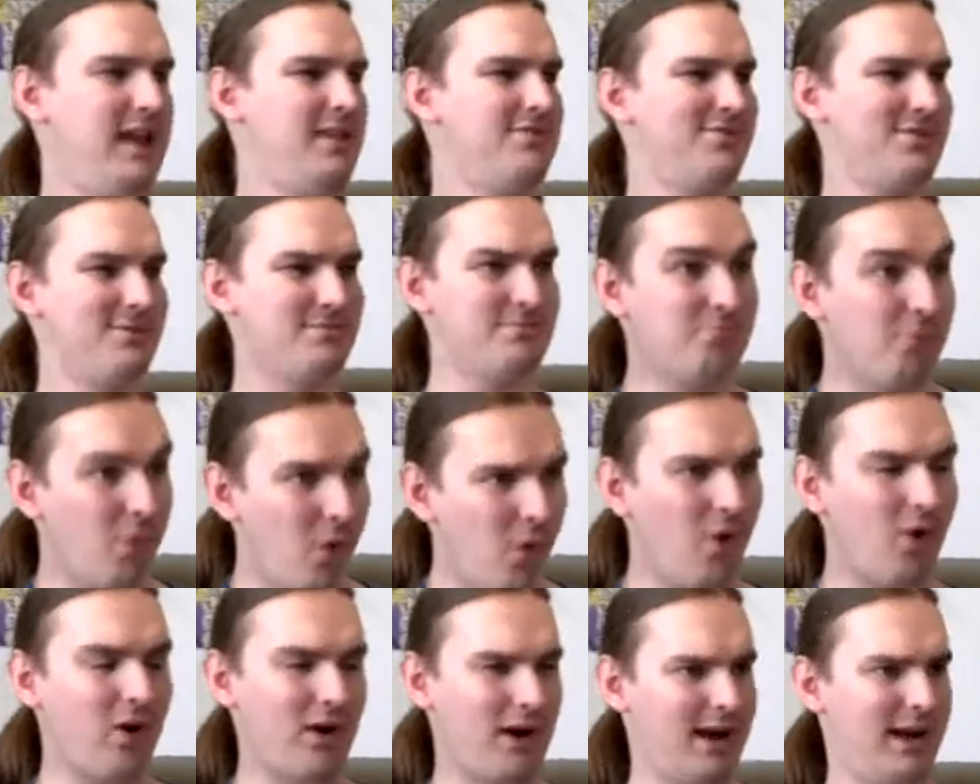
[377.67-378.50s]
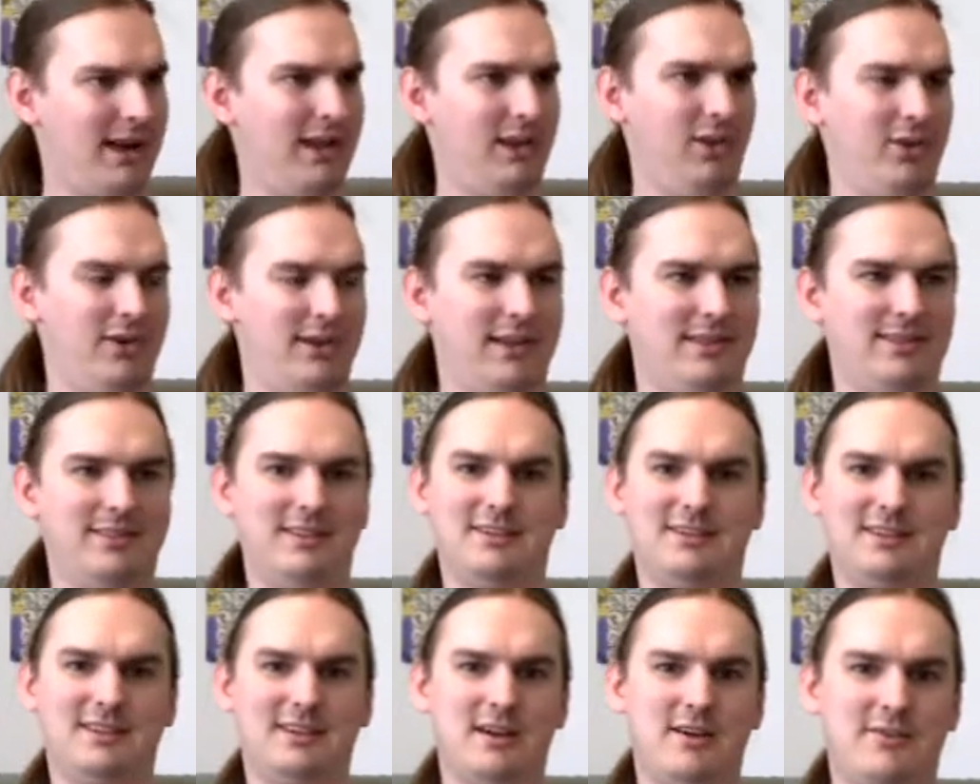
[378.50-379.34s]
And the more I look at
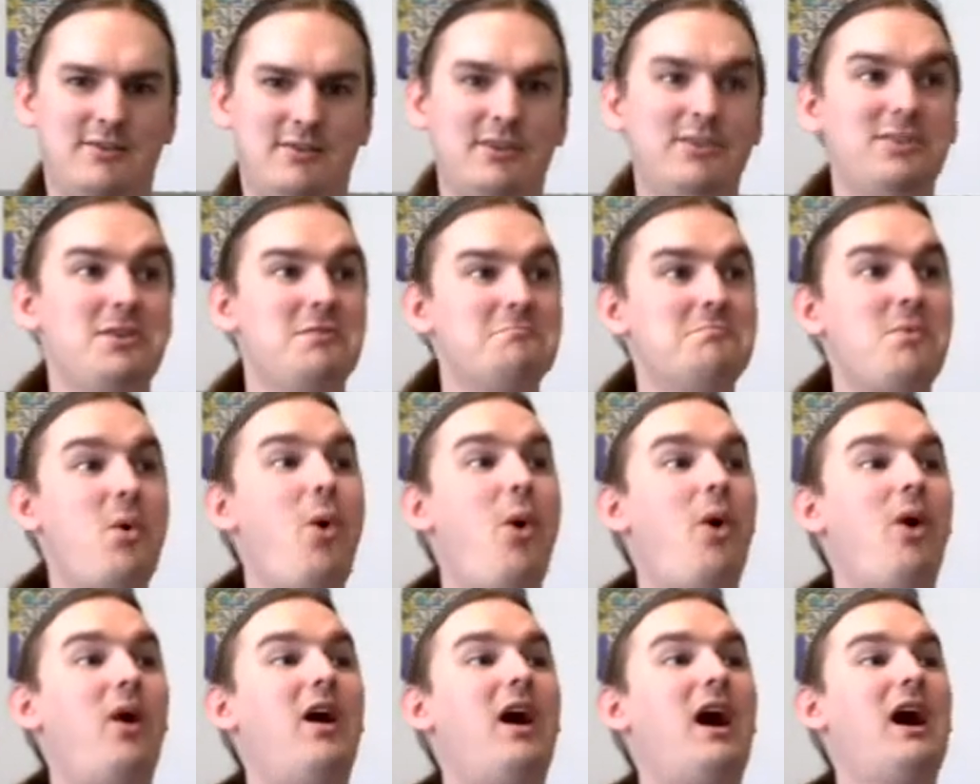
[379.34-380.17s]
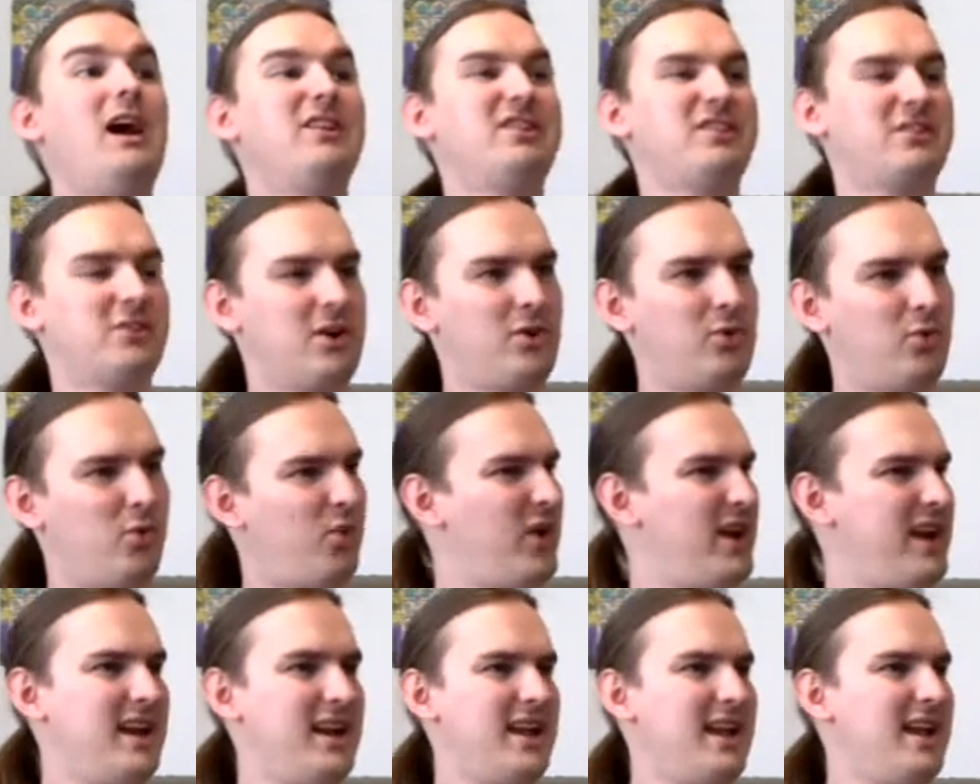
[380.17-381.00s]
this cover, the more I start
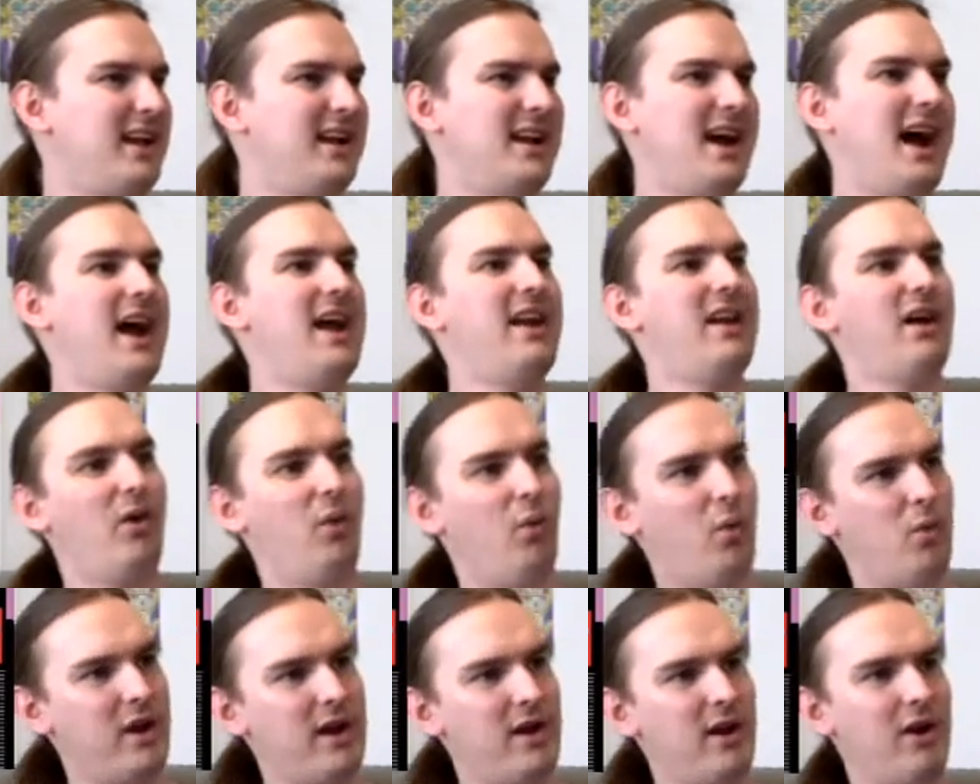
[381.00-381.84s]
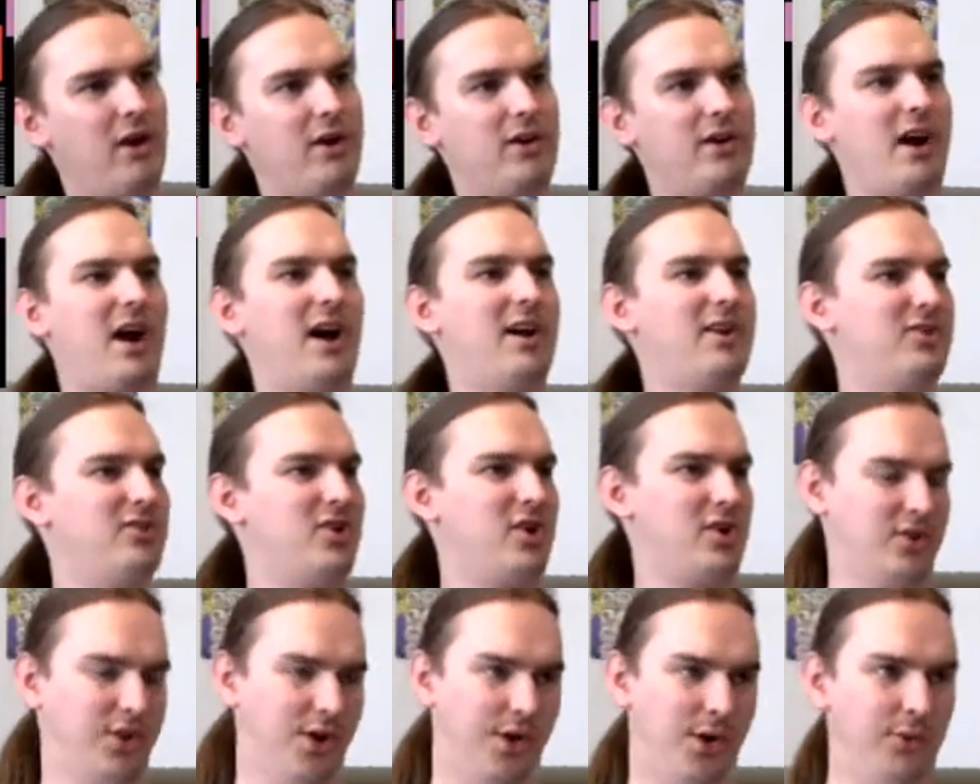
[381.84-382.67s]
reading kind of weird
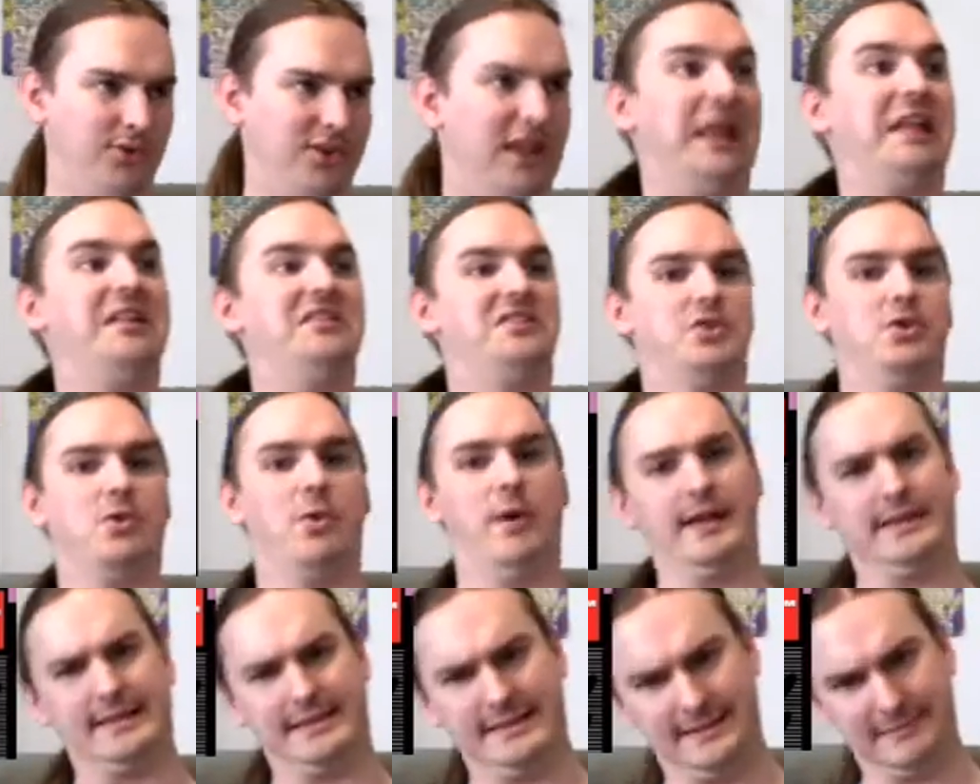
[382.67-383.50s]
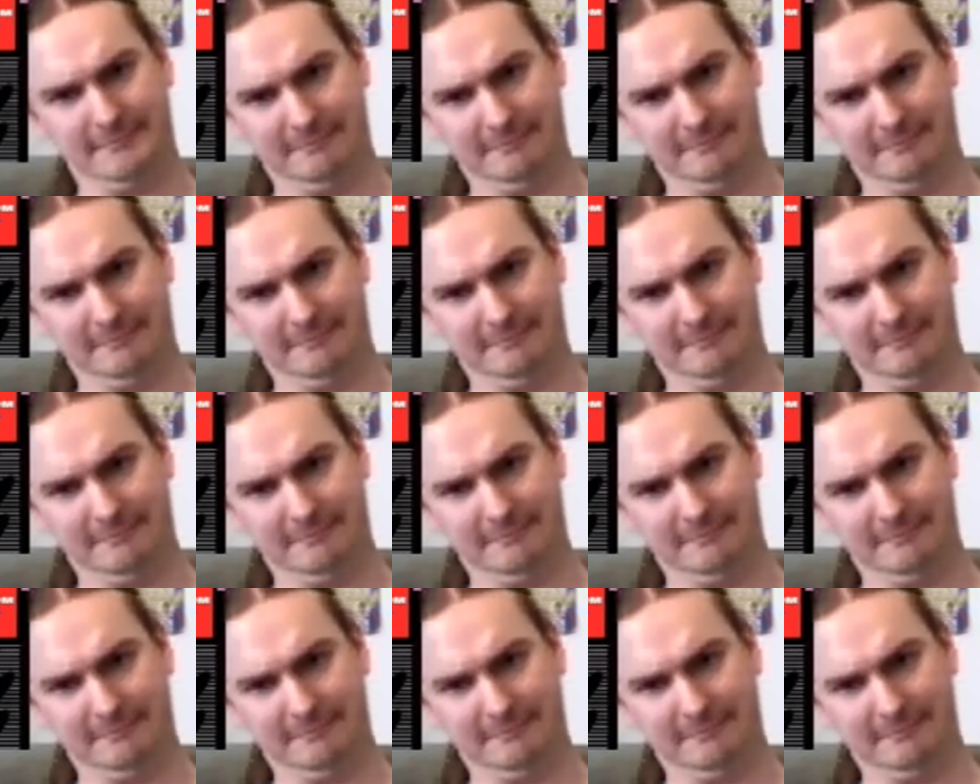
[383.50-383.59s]
undertones into it.